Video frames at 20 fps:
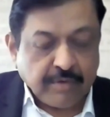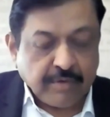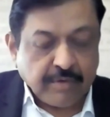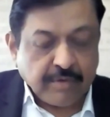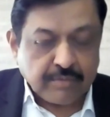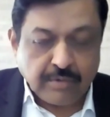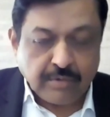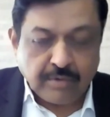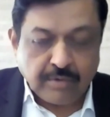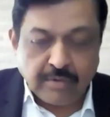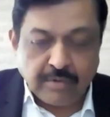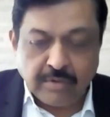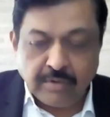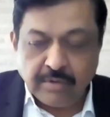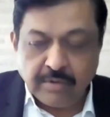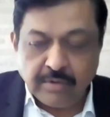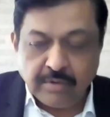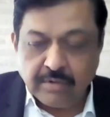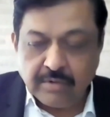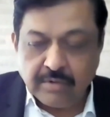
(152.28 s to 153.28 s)

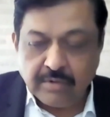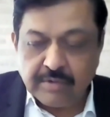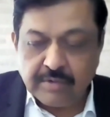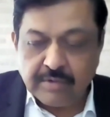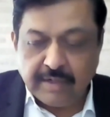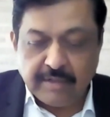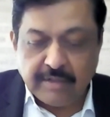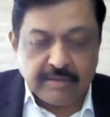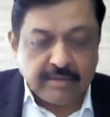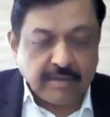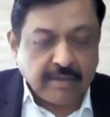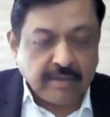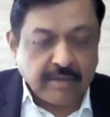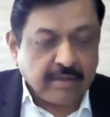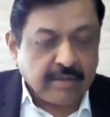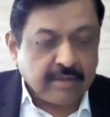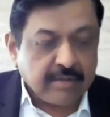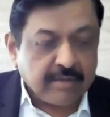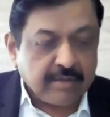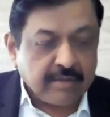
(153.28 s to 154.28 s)
So that is
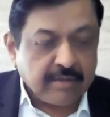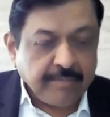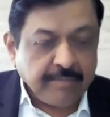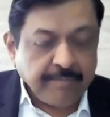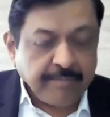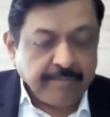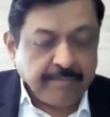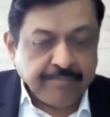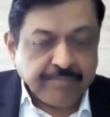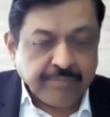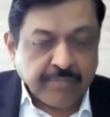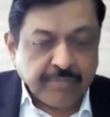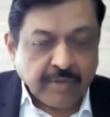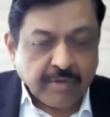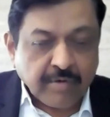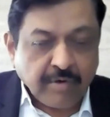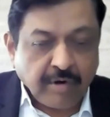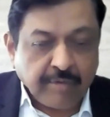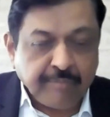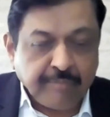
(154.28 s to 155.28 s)
the
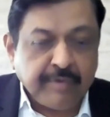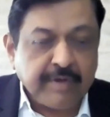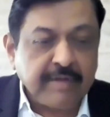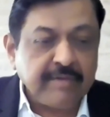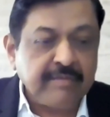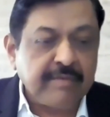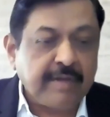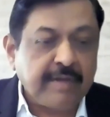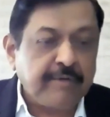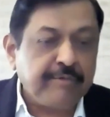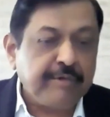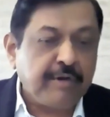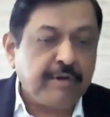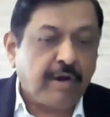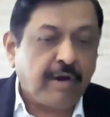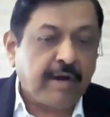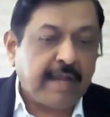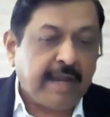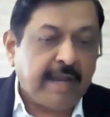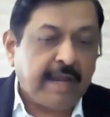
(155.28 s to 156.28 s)
confidence that we
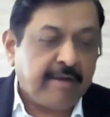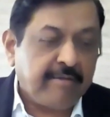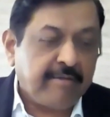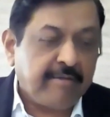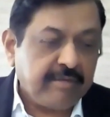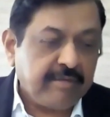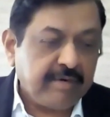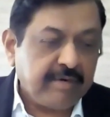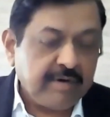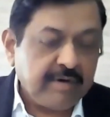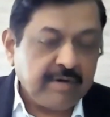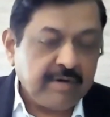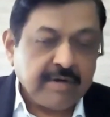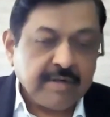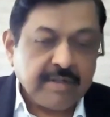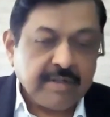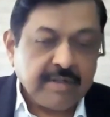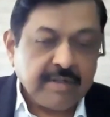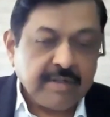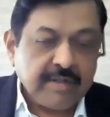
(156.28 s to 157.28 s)
all have,
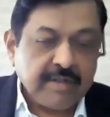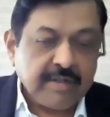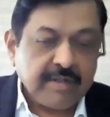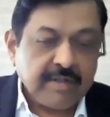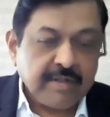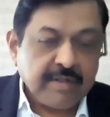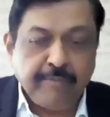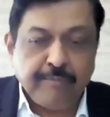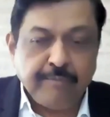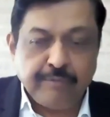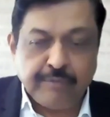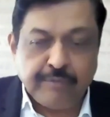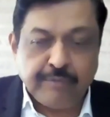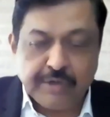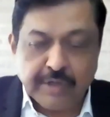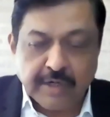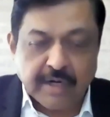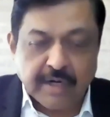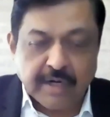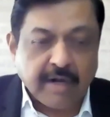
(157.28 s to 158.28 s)
that if
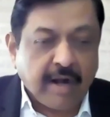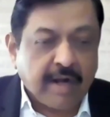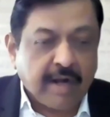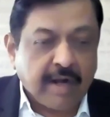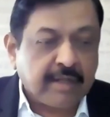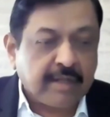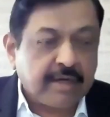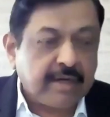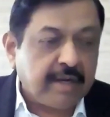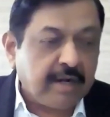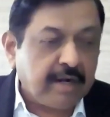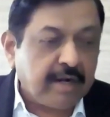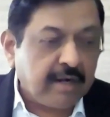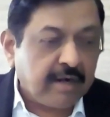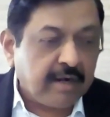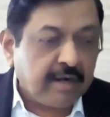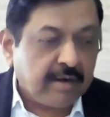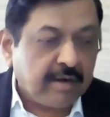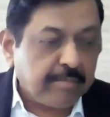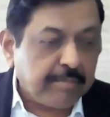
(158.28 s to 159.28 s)
children are the
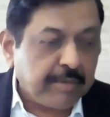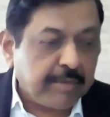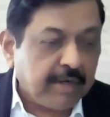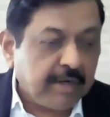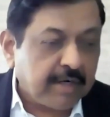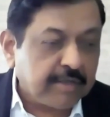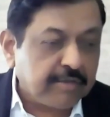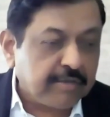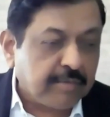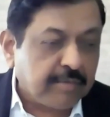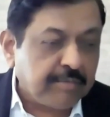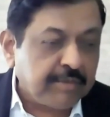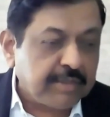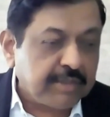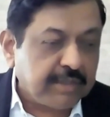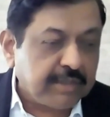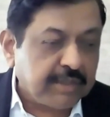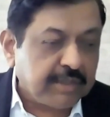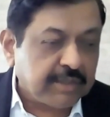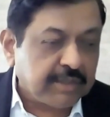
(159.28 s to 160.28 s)
real pillars of
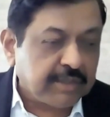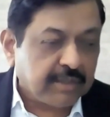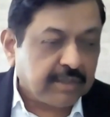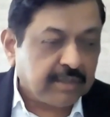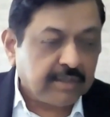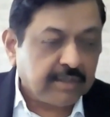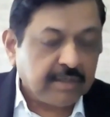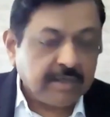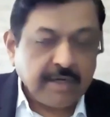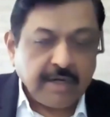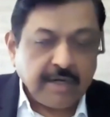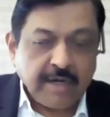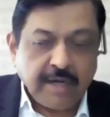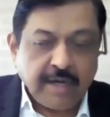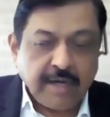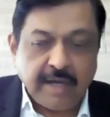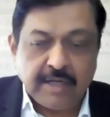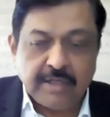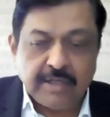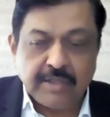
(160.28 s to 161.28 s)
this nation
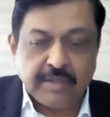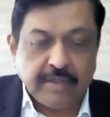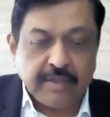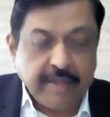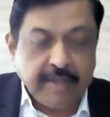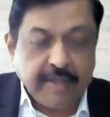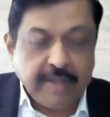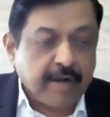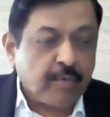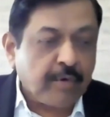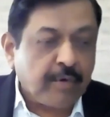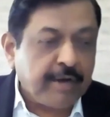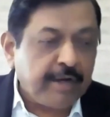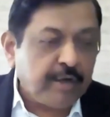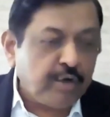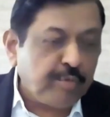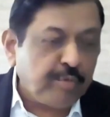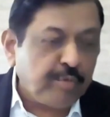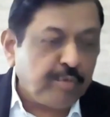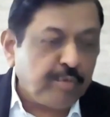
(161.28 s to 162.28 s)
and they are
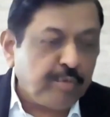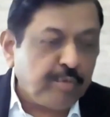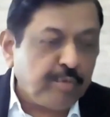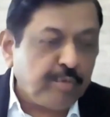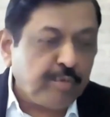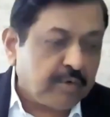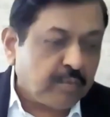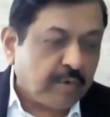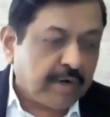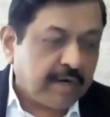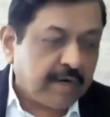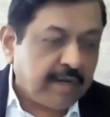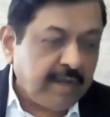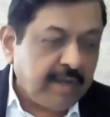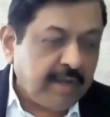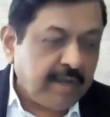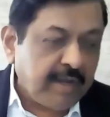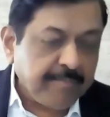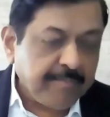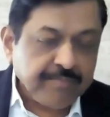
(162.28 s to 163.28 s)
going to be adult one
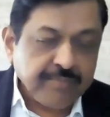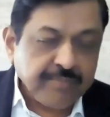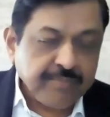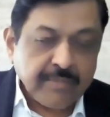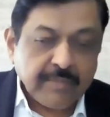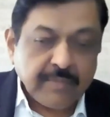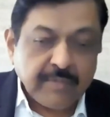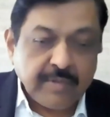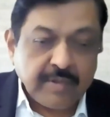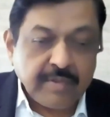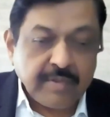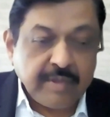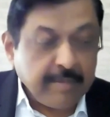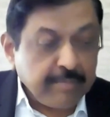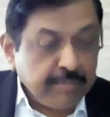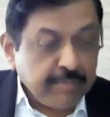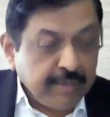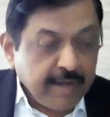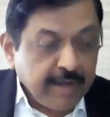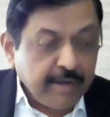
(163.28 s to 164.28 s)
day,
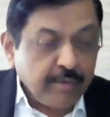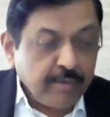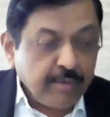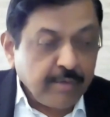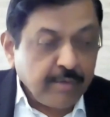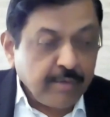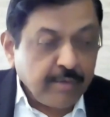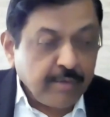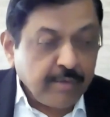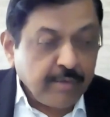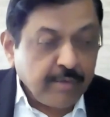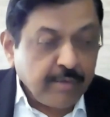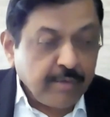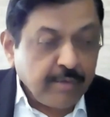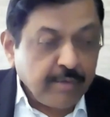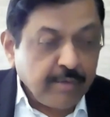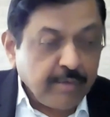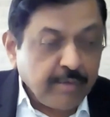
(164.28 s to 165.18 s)
they know about.